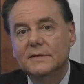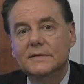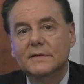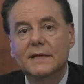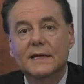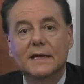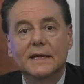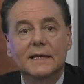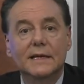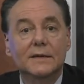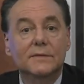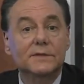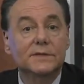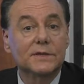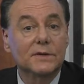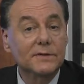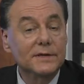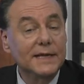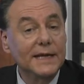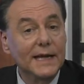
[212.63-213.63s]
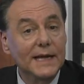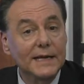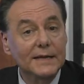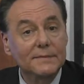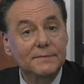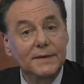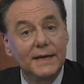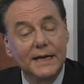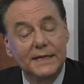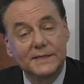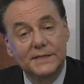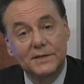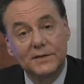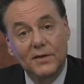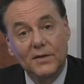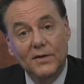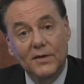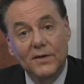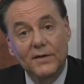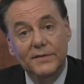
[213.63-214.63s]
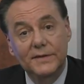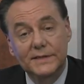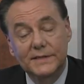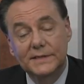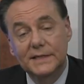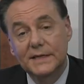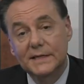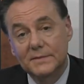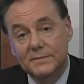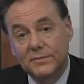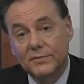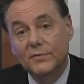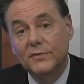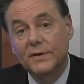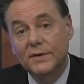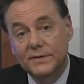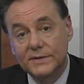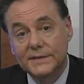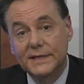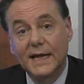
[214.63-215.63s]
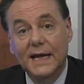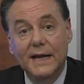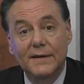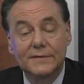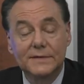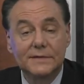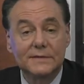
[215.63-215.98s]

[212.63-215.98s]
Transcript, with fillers: that it was okay to pass a law that said employers have